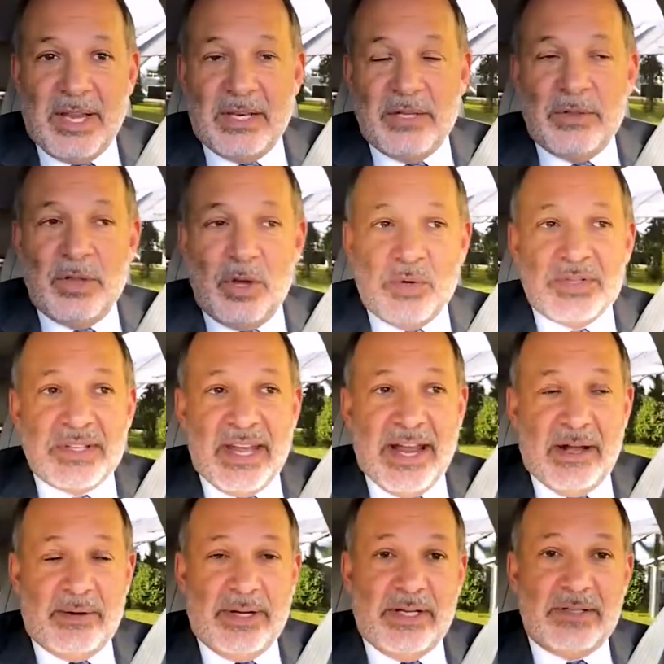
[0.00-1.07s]
And in those
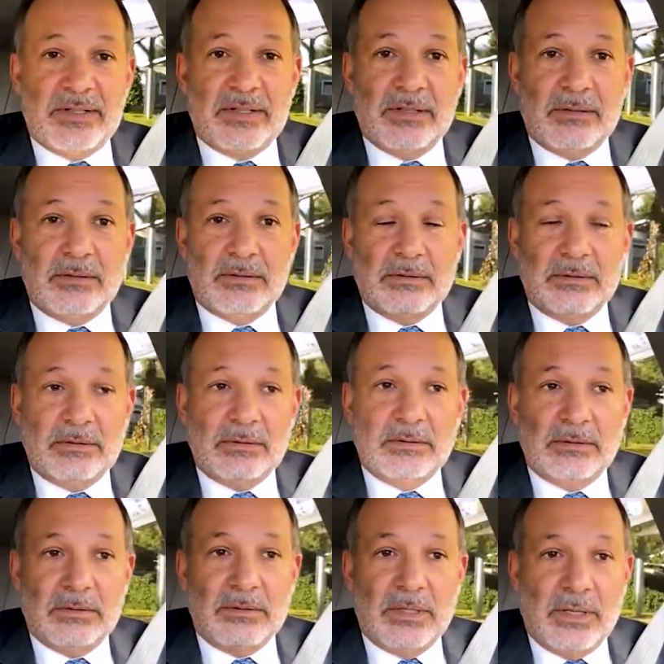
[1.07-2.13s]
counties,
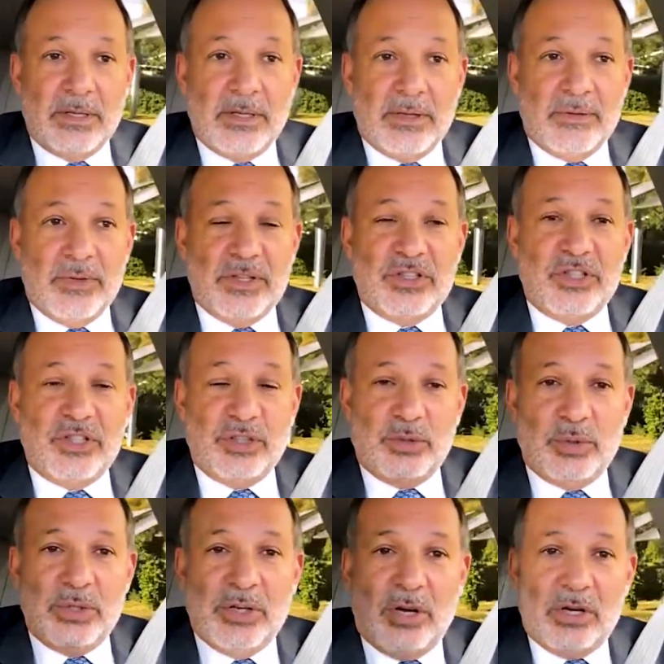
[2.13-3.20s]
the
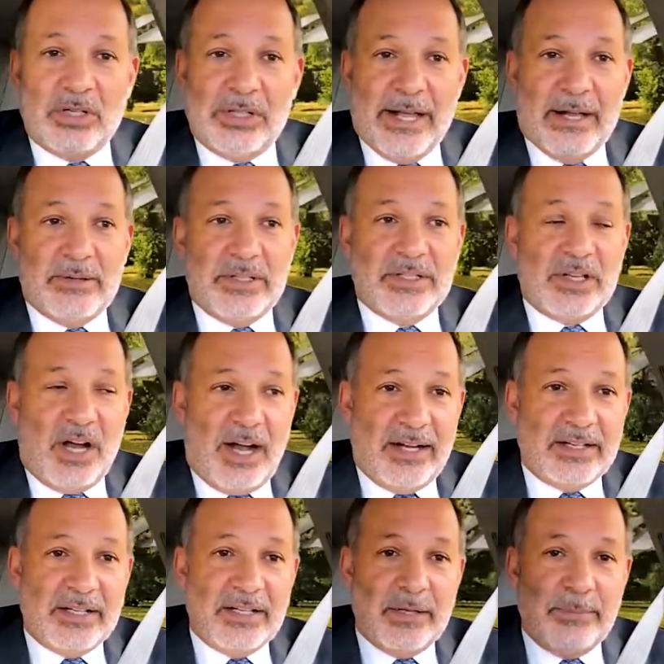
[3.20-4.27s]
children are allowed to
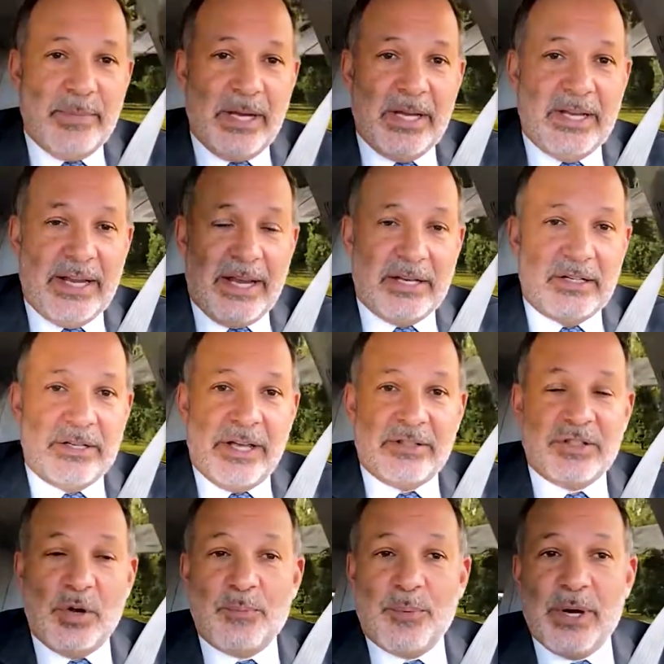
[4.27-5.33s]
talk to the mediator. Now,
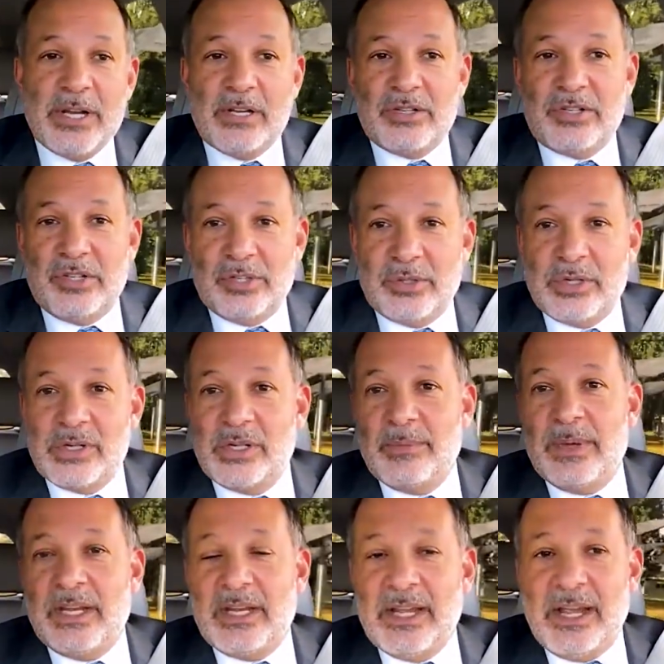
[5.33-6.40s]
don't bring your children to the
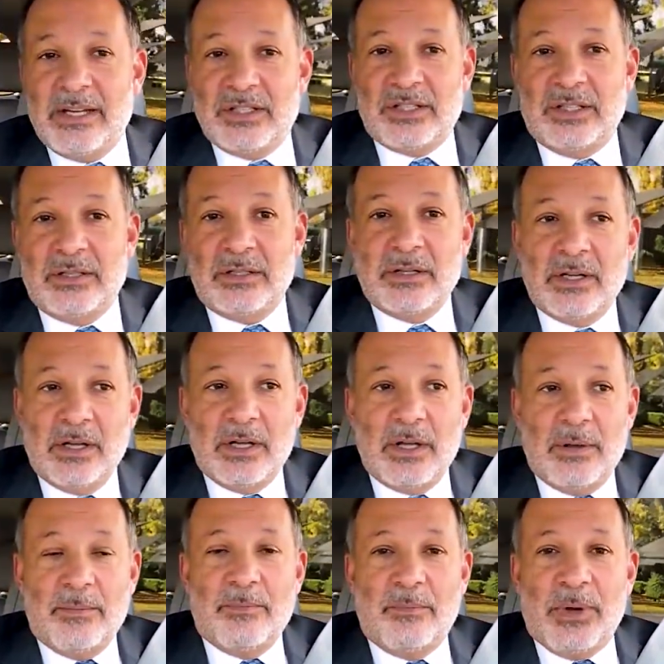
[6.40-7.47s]

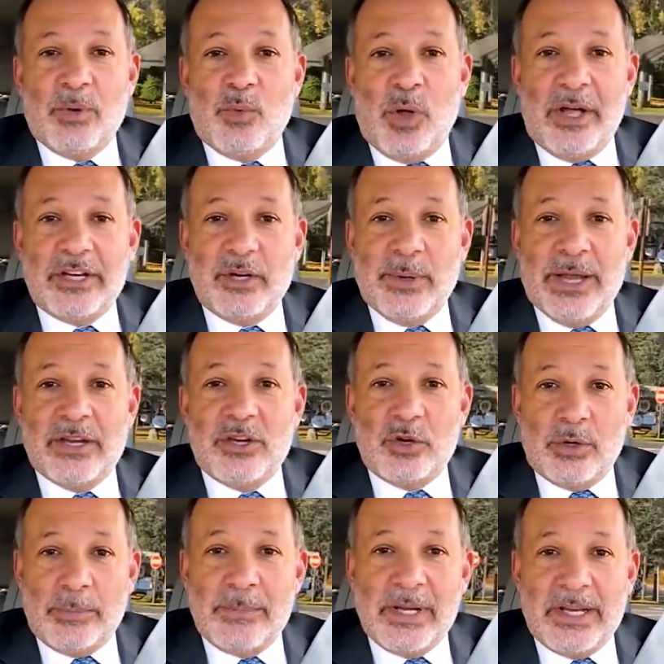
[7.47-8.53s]
mediation, but while you're at
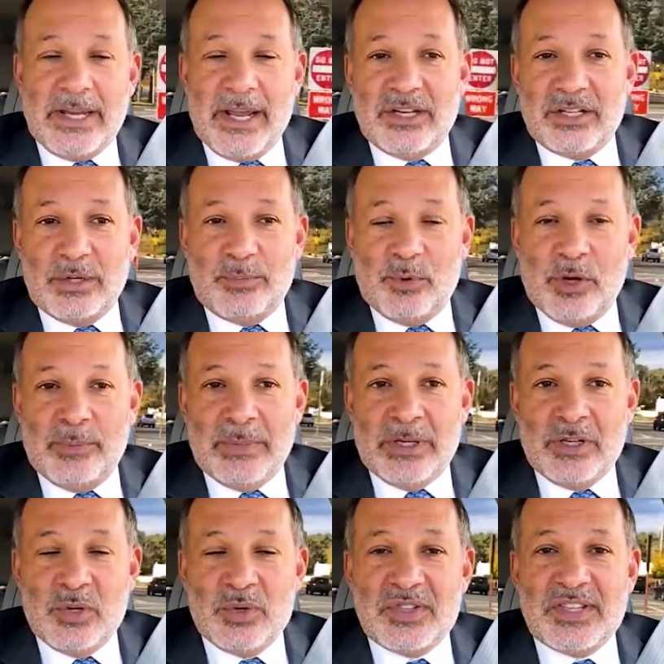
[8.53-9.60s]
your mediation
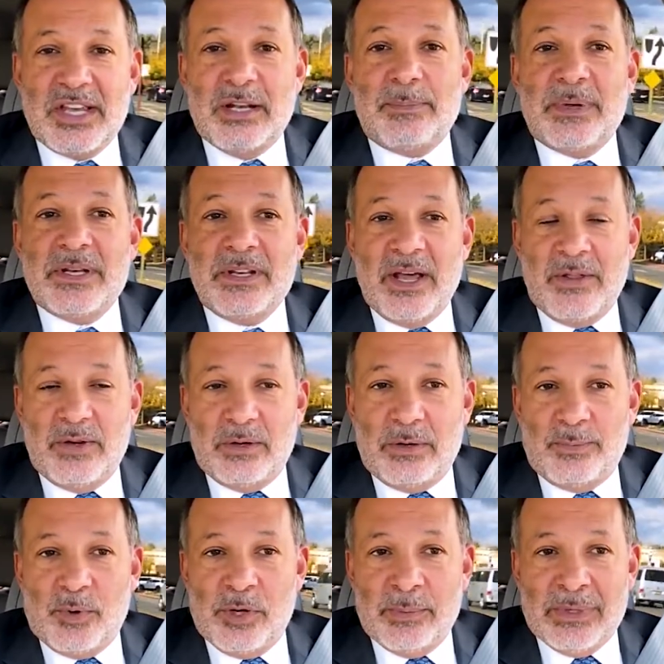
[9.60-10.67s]
appointment, you set up another
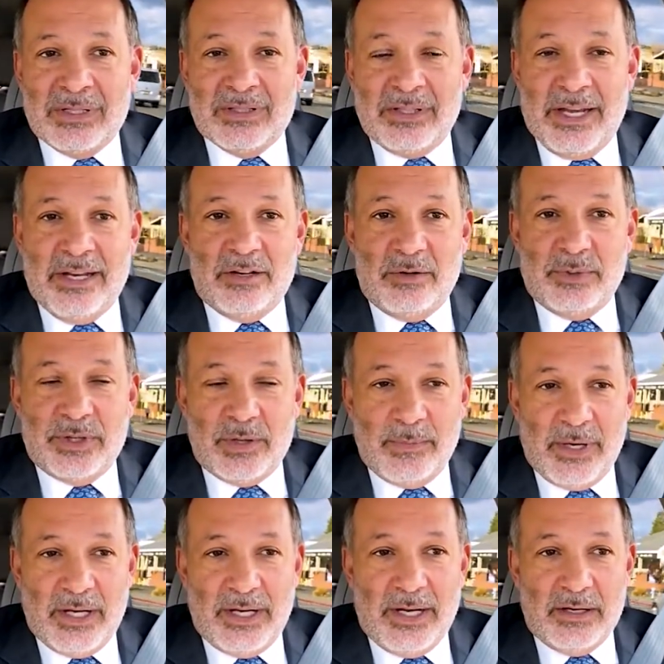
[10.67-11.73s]
appointment later with the
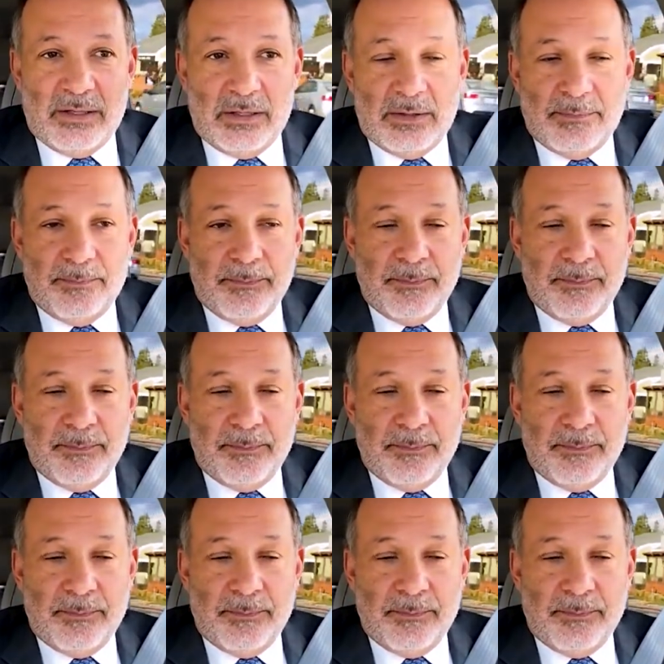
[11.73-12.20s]
mediator.